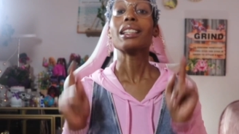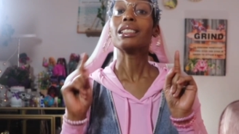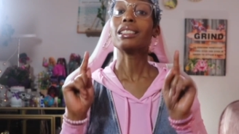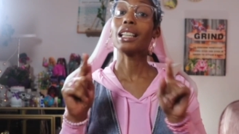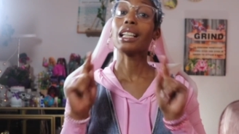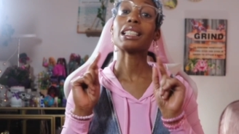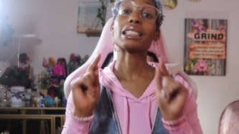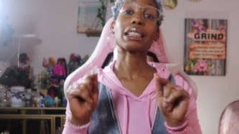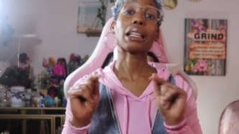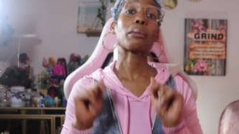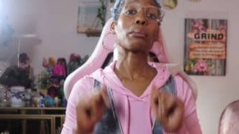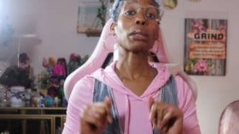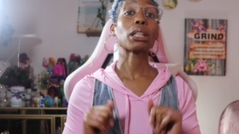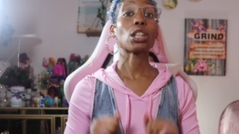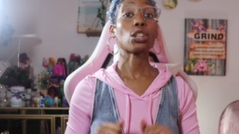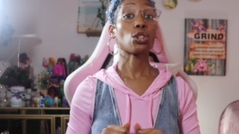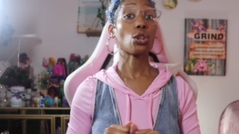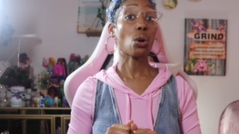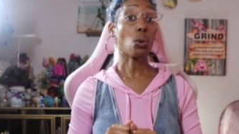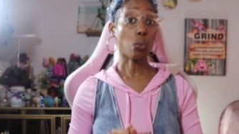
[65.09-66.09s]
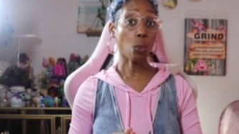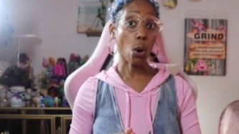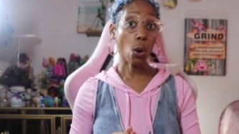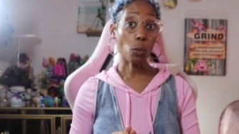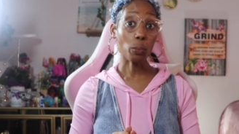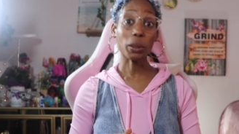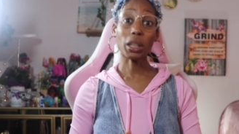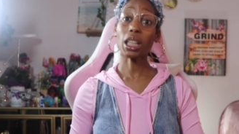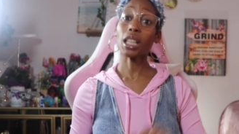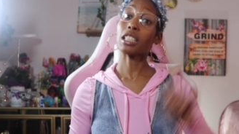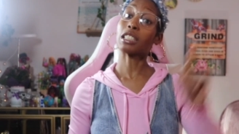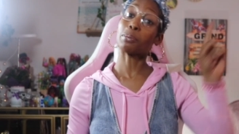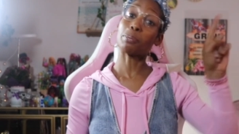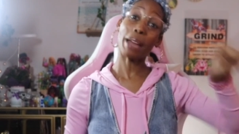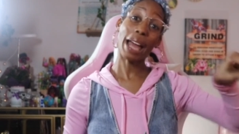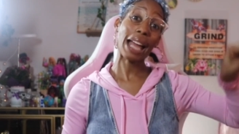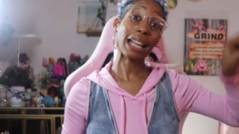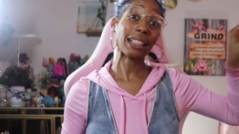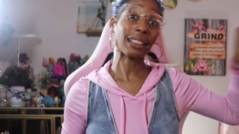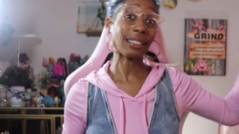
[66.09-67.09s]
does not mean that you're woke because
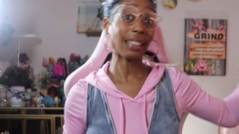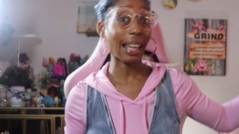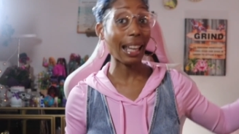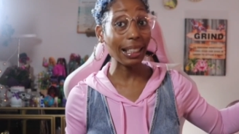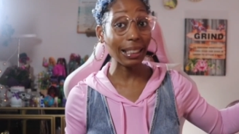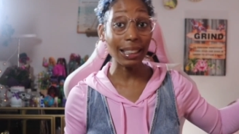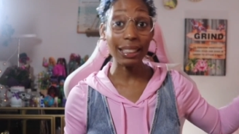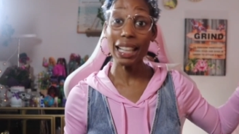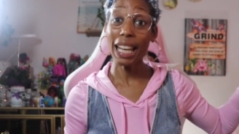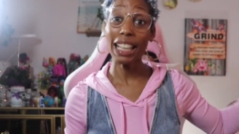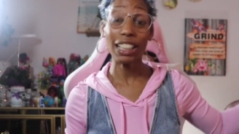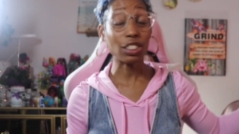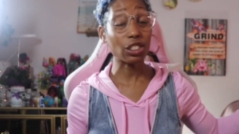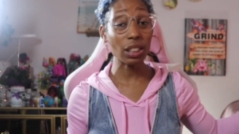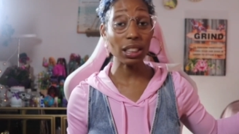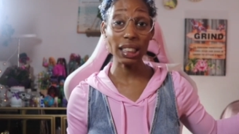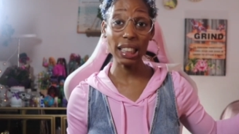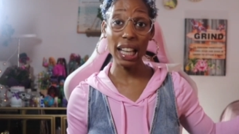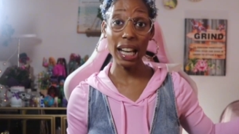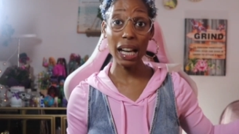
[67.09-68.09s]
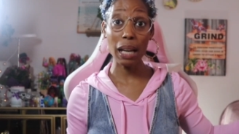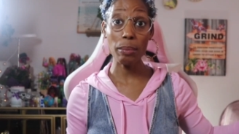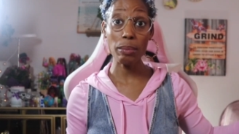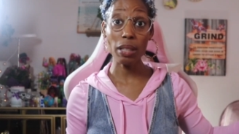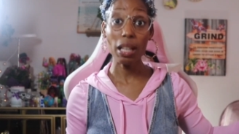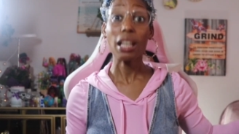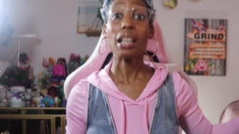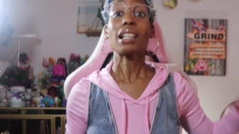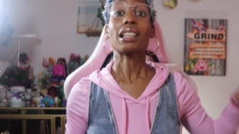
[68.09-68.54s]
back then in ancient times